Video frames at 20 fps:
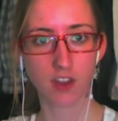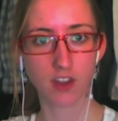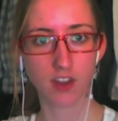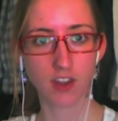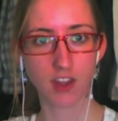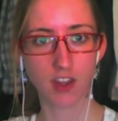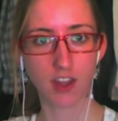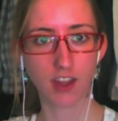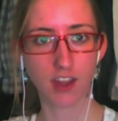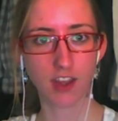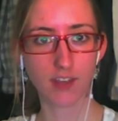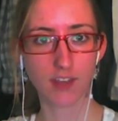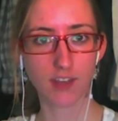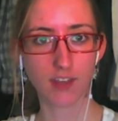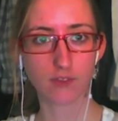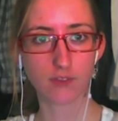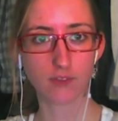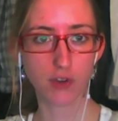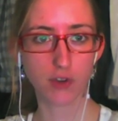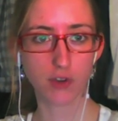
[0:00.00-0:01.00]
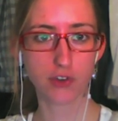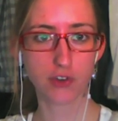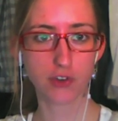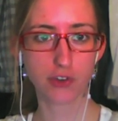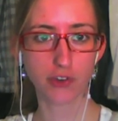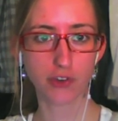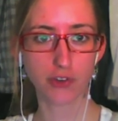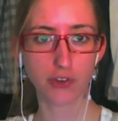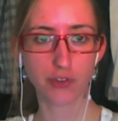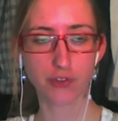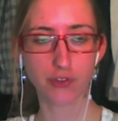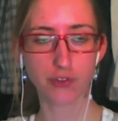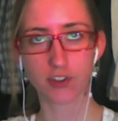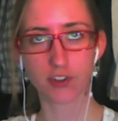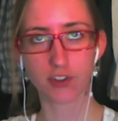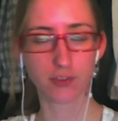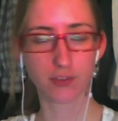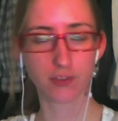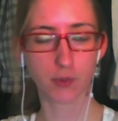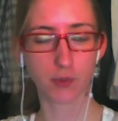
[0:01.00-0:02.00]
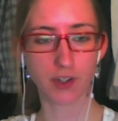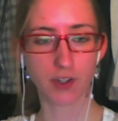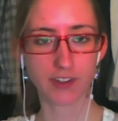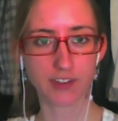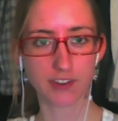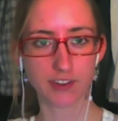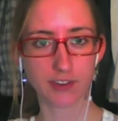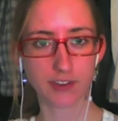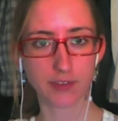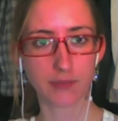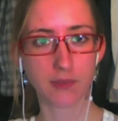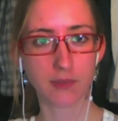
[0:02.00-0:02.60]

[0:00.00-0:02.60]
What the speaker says: Okay, I have true, true for 1 and 2.